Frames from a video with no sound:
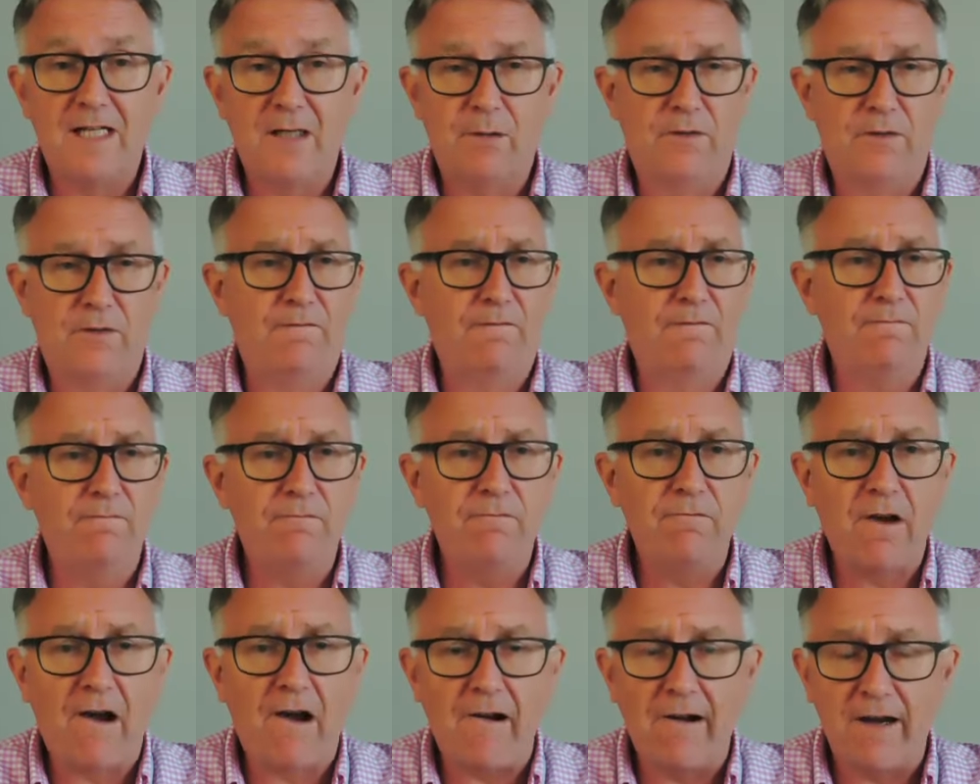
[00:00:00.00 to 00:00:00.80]
It was
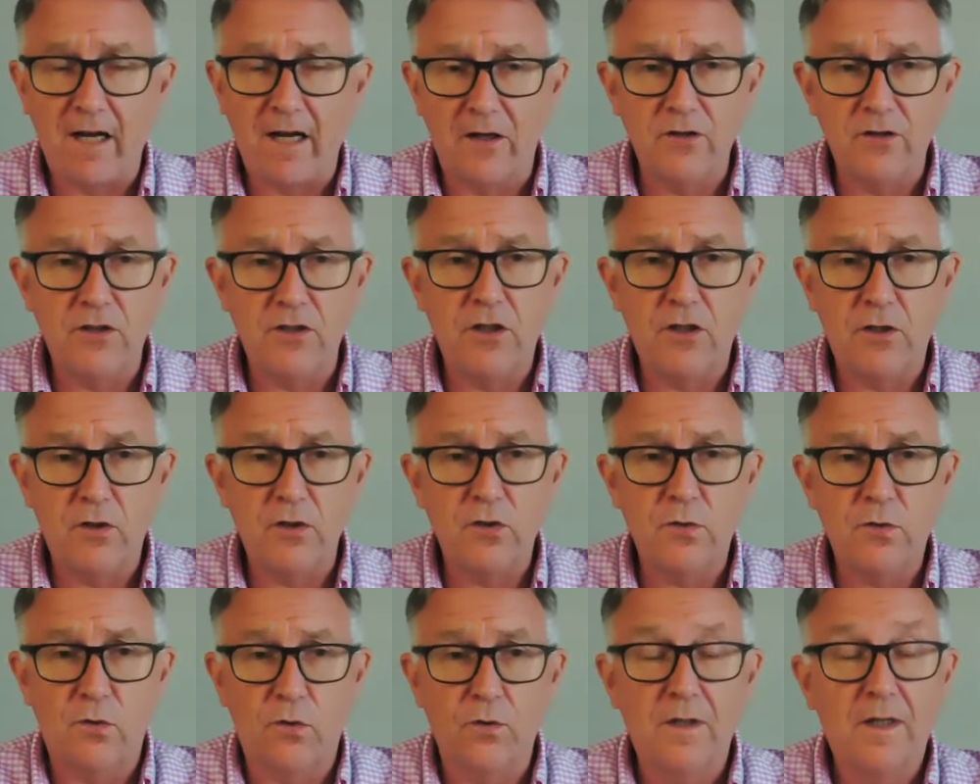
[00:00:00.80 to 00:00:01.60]
very
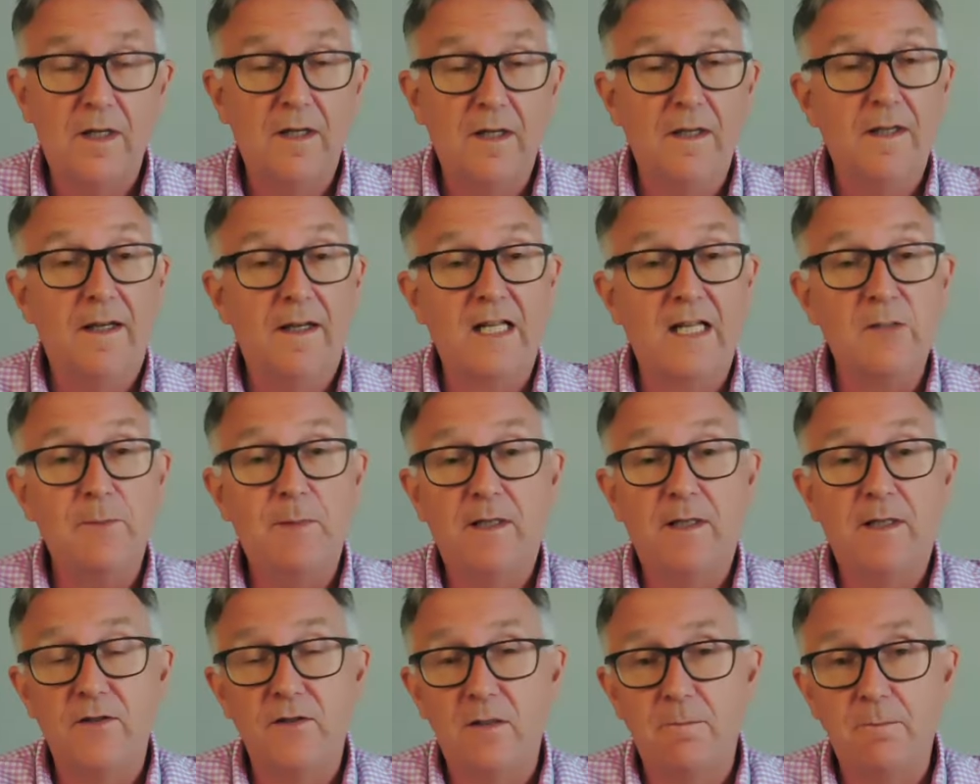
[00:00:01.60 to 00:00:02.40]
unusual. And that's
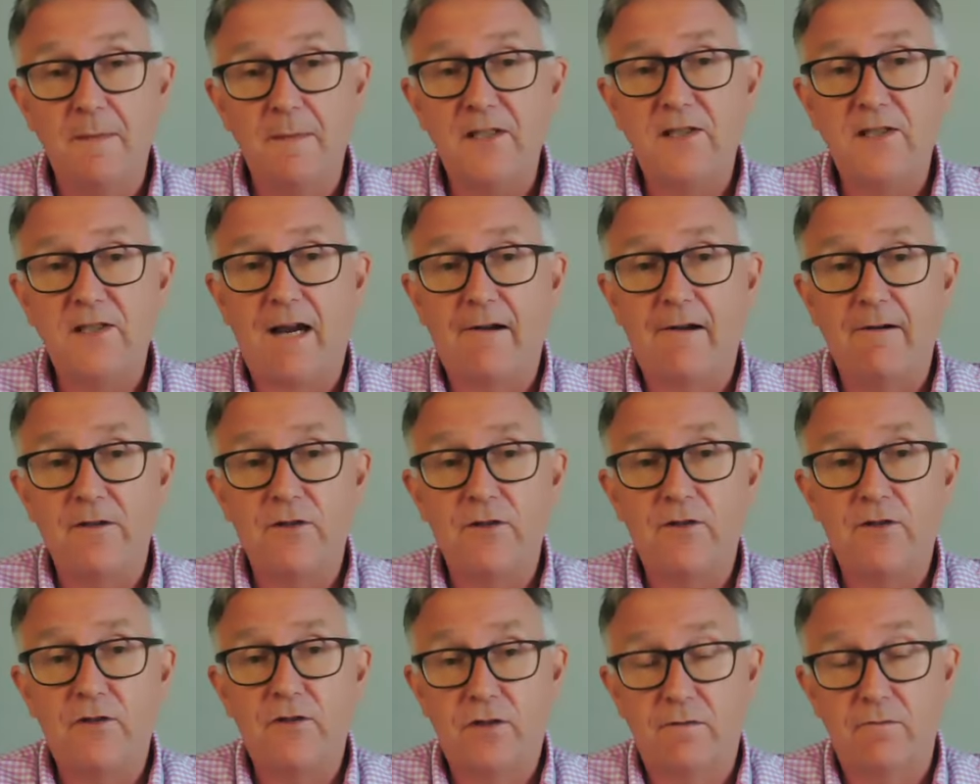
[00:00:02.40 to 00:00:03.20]
because the
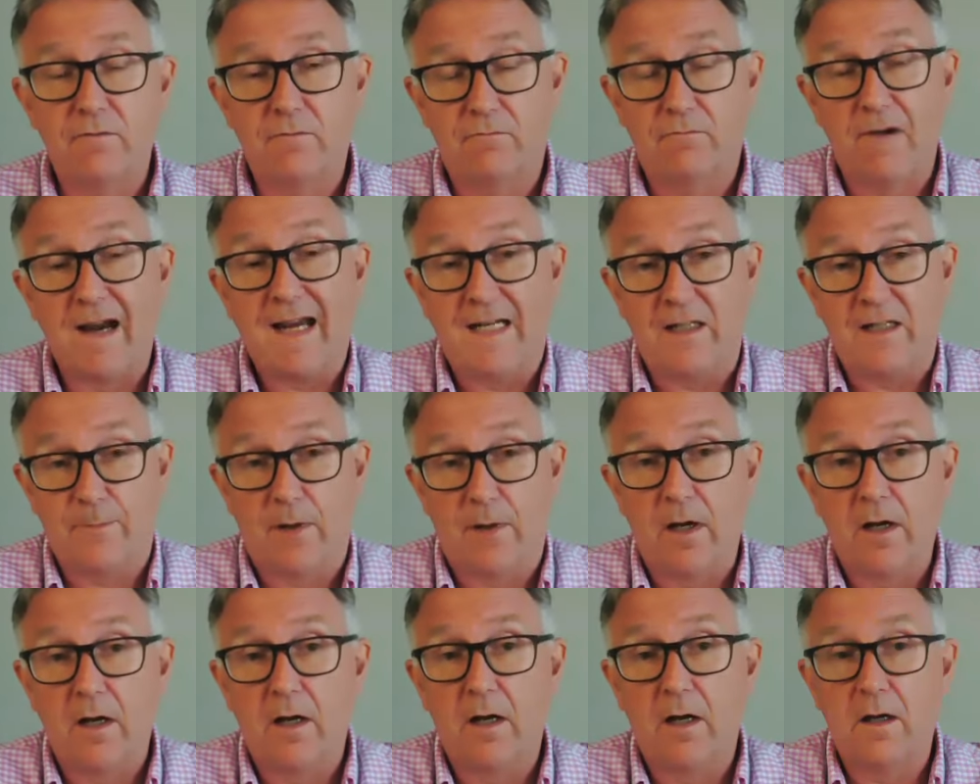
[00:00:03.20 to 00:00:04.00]
miscarriage rate
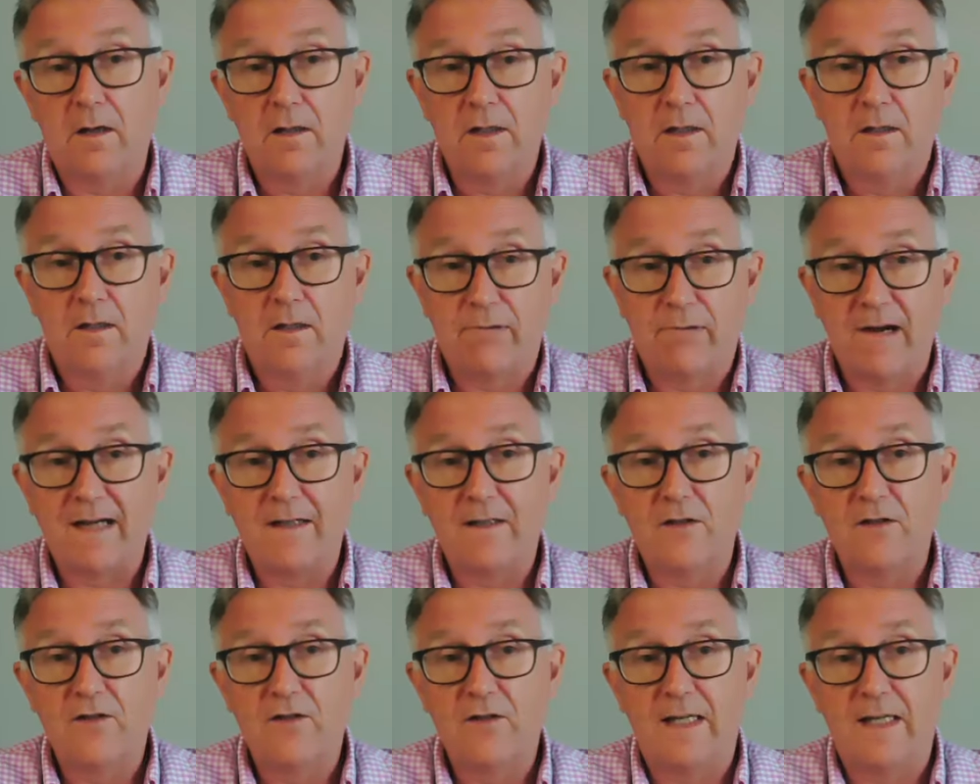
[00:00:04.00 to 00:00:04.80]
per
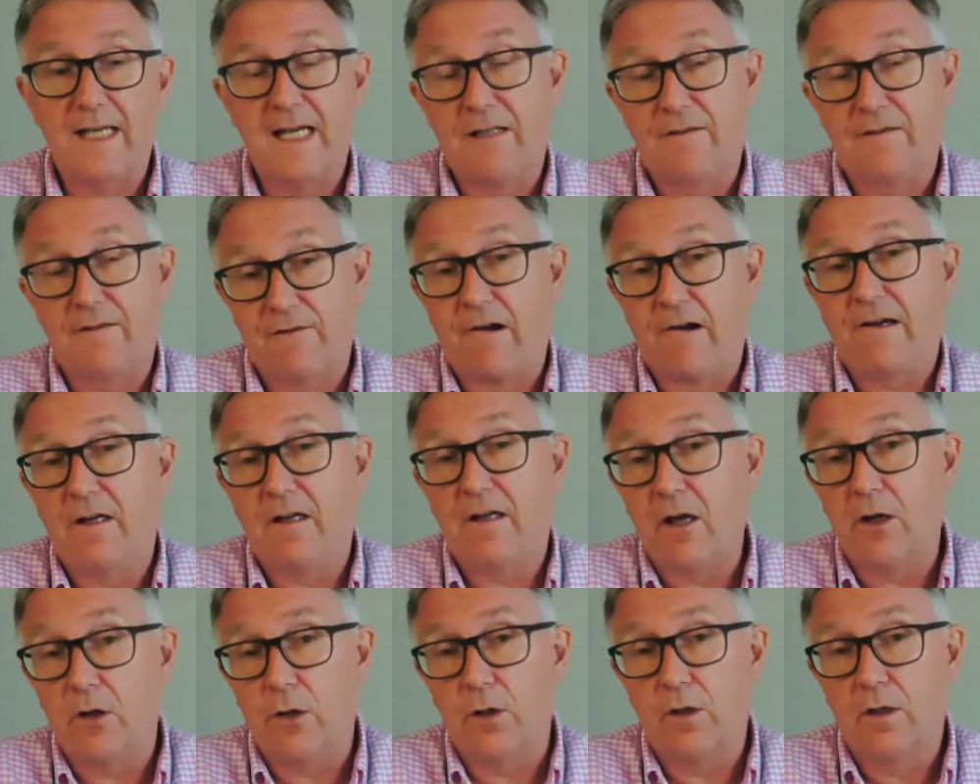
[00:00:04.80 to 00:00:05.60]
pregnancy is very
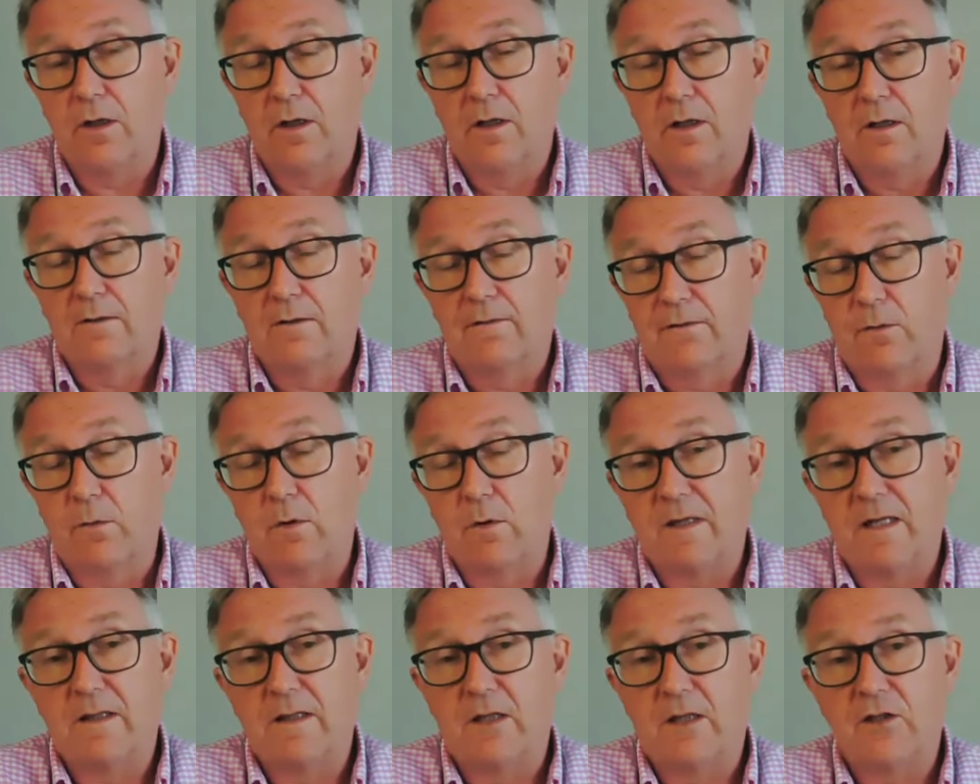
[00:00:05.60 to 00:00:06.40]
low for
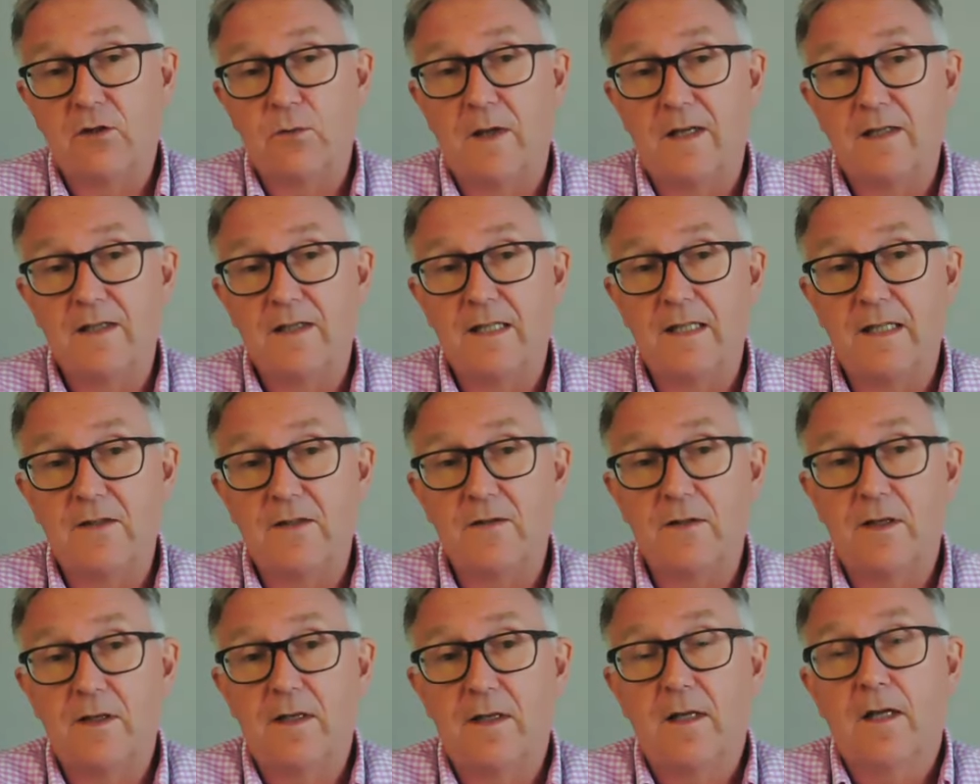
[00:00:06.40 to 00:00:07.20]
women in their
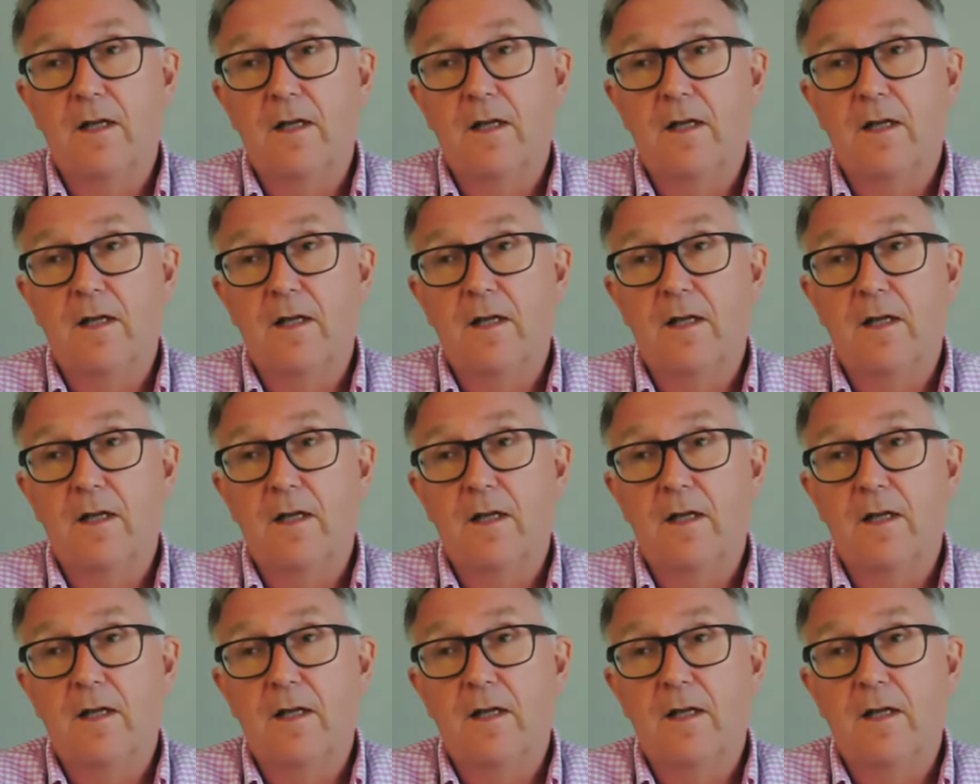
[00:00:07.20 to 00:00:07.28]
20s.